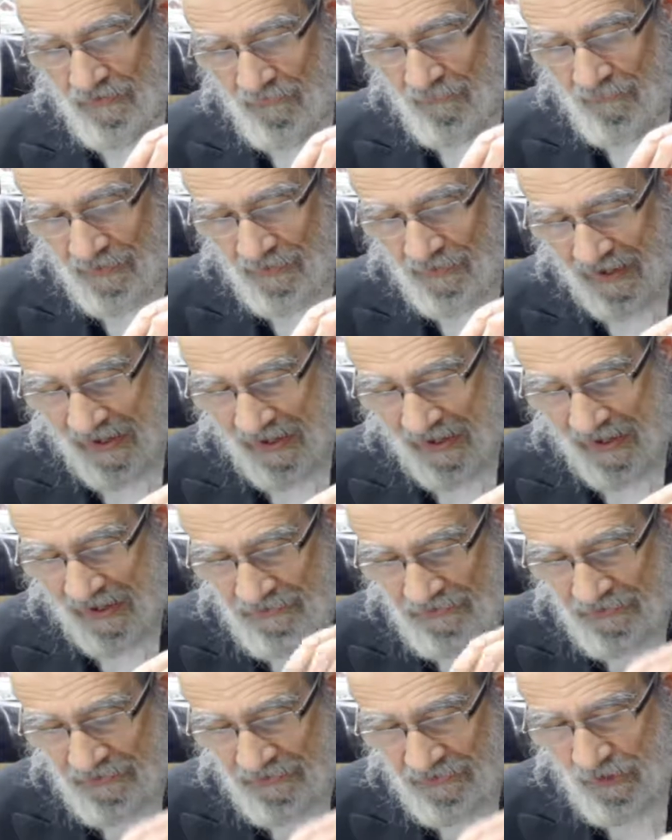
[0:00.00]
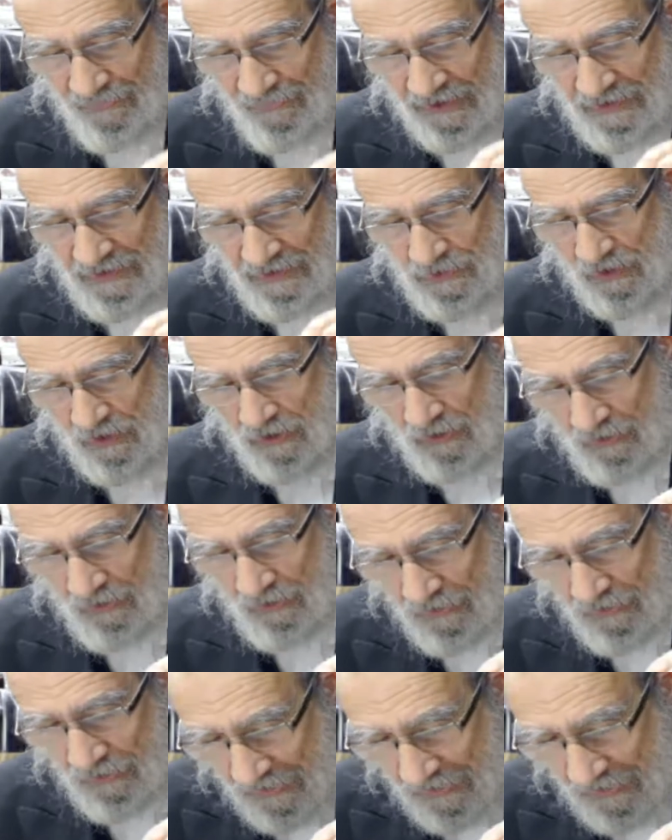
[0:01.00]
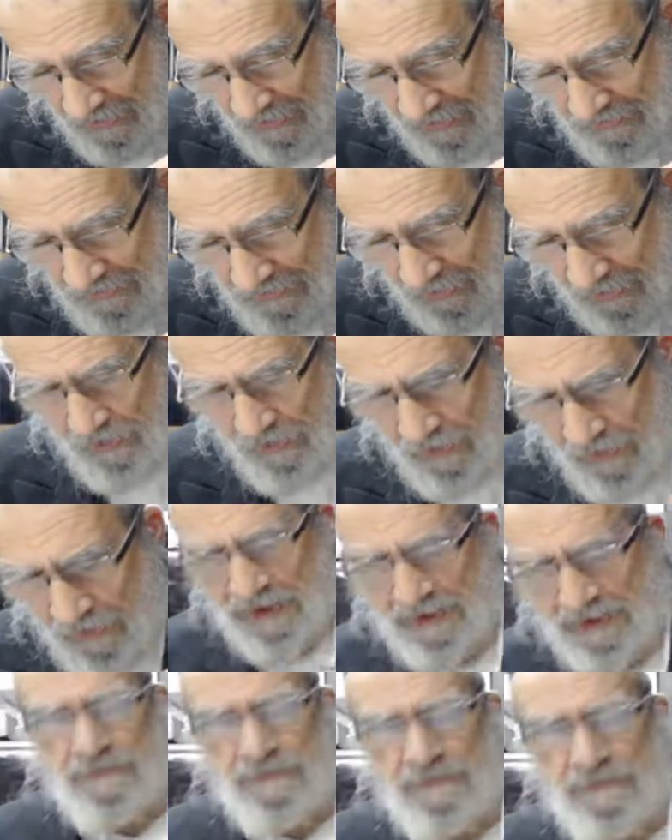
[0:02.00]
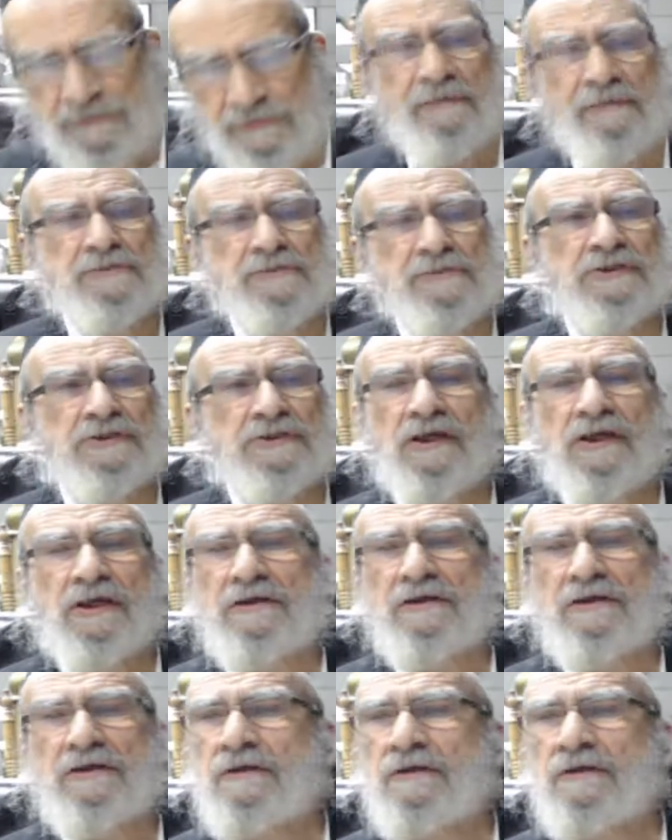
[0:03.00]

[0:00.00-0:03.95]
we have idea Idiyah Vasoga in the oil that's Mislavish in the kingdom.